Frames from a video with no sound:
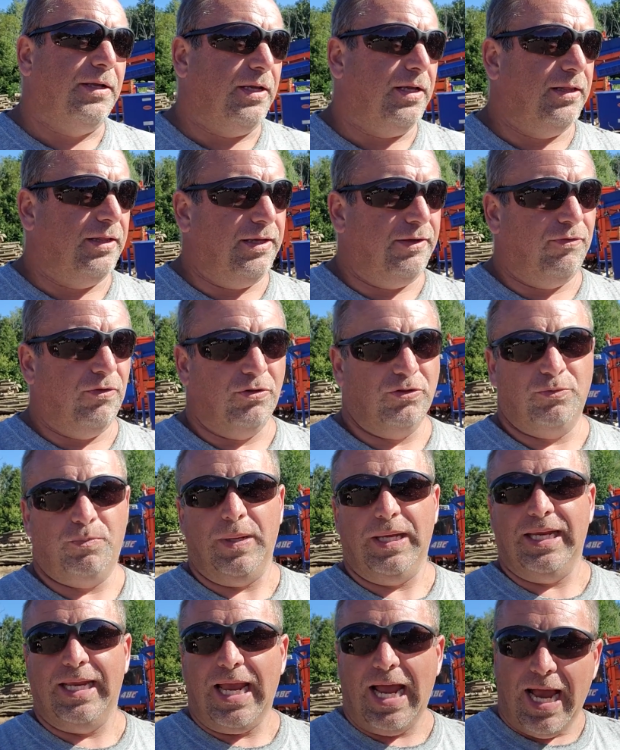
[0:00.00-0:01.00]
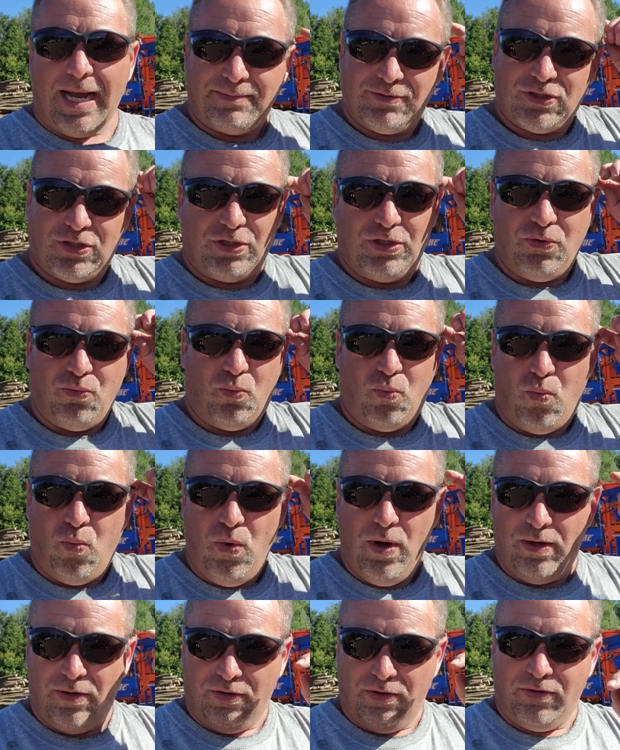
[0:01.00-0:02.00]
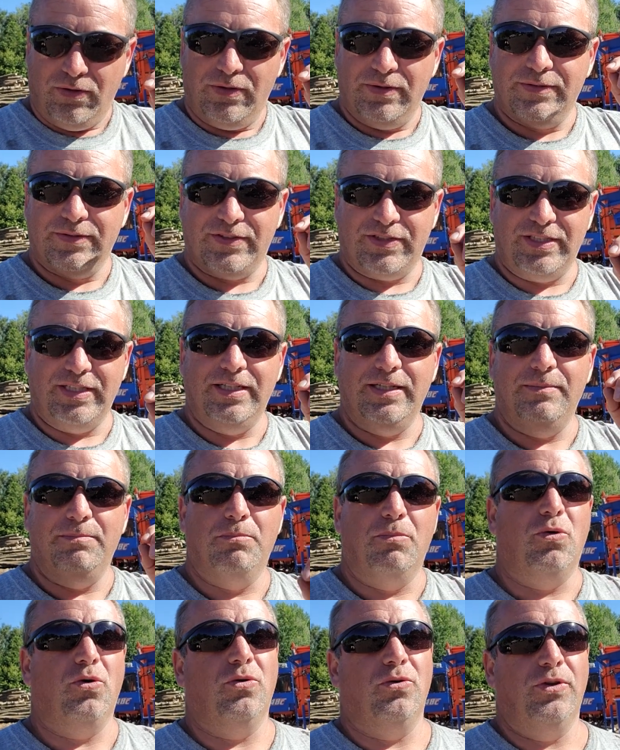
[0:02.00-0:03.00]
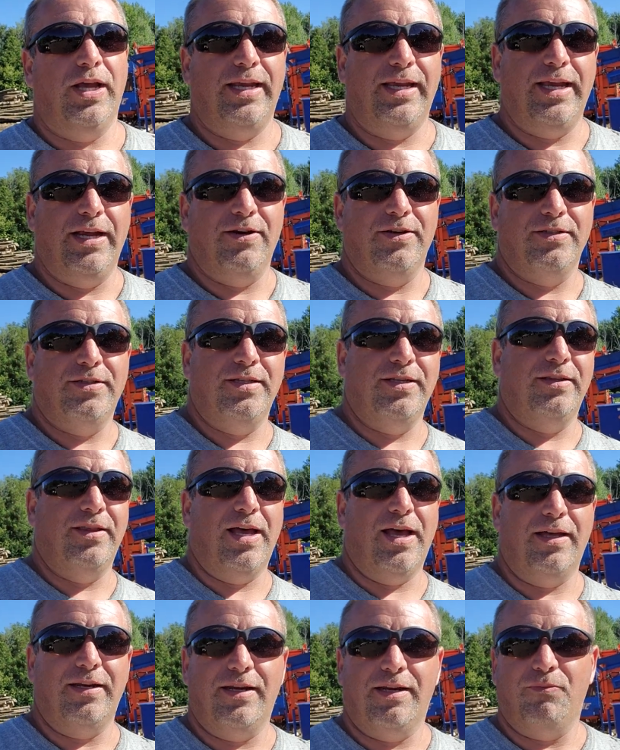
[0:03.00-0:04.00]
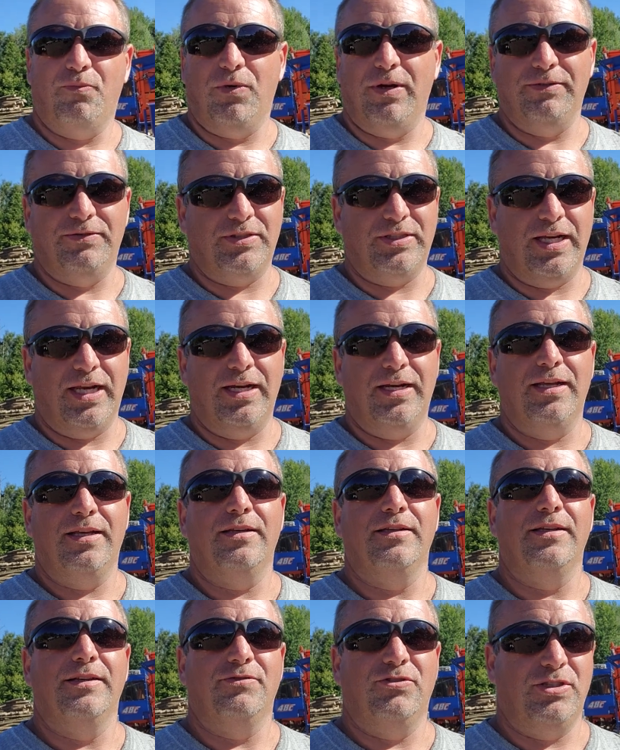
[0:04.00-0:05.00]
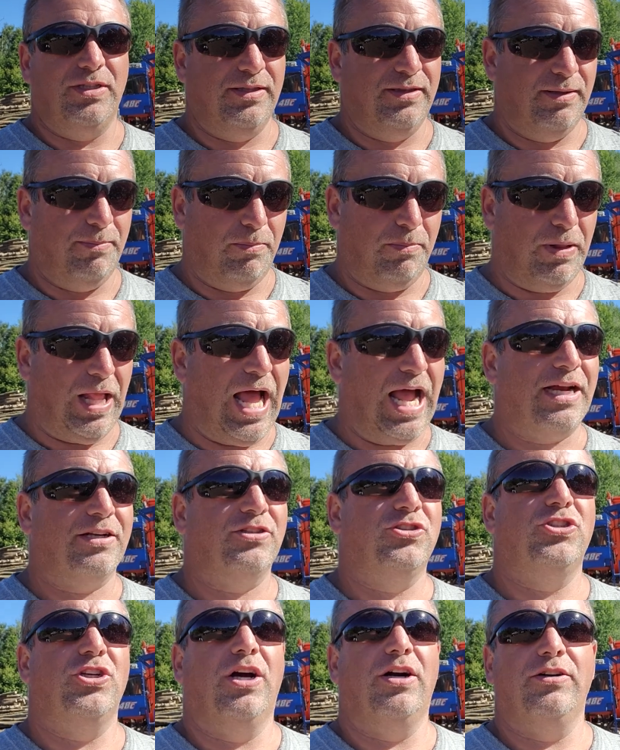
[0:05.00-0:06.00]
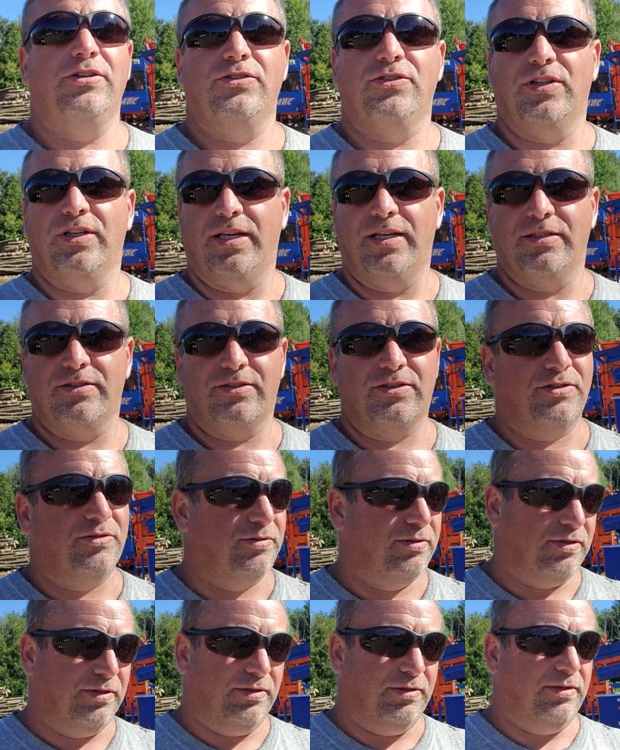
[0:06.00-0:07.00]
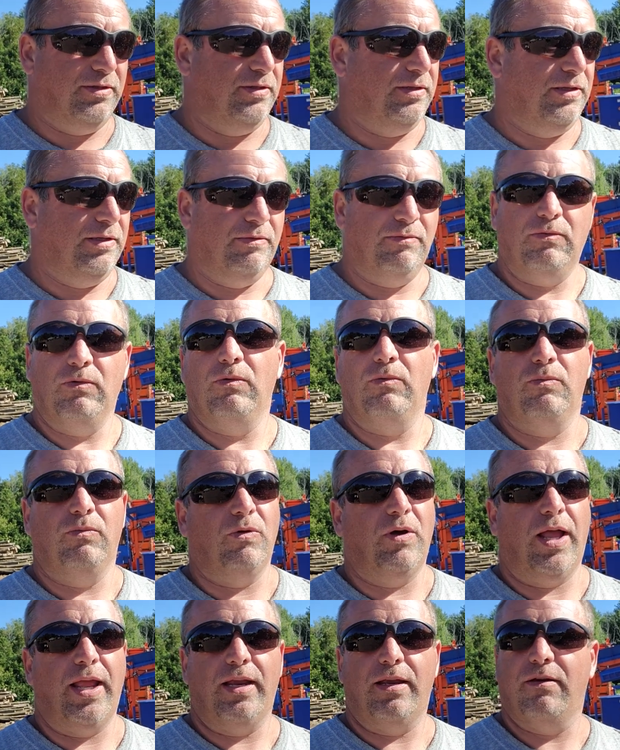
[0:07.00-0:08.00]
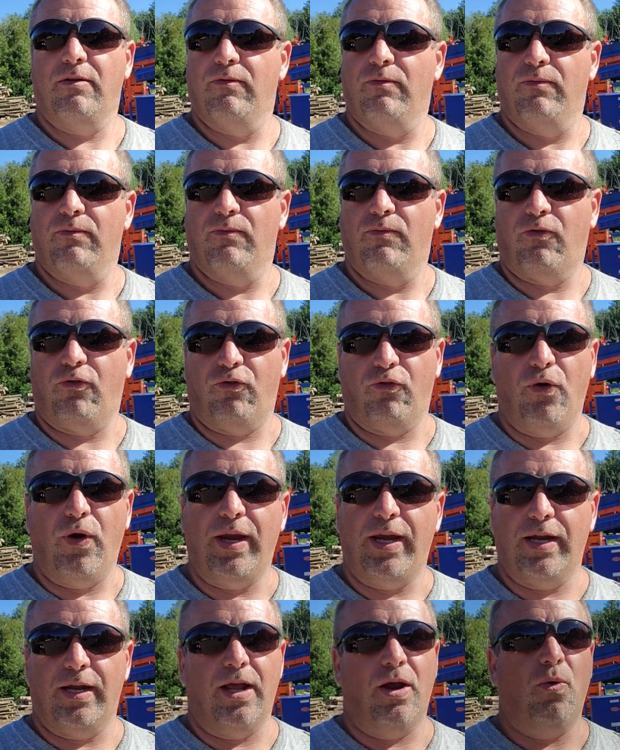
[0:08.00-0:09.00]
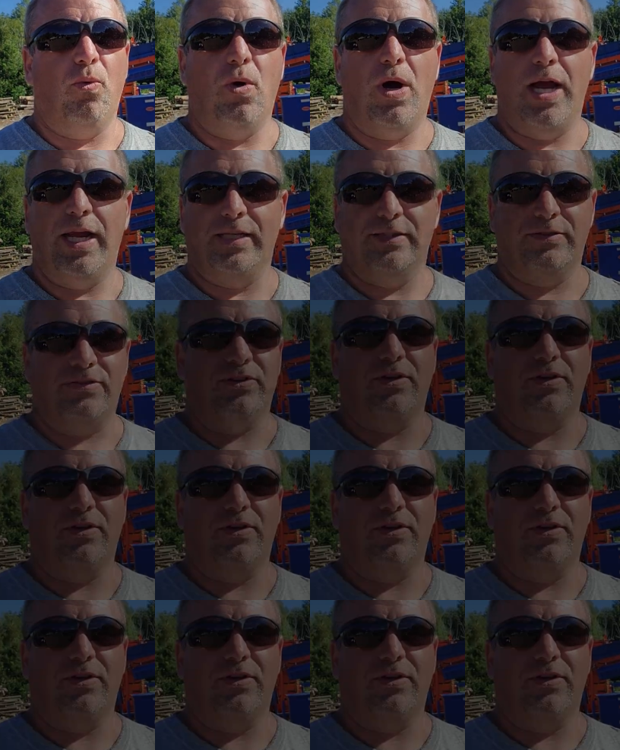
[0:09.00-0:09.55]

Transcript: you leave those big gaps, you will see mold. I guarantee that. And we've seen it and you've seen the black chunks and it's like freaking out why it's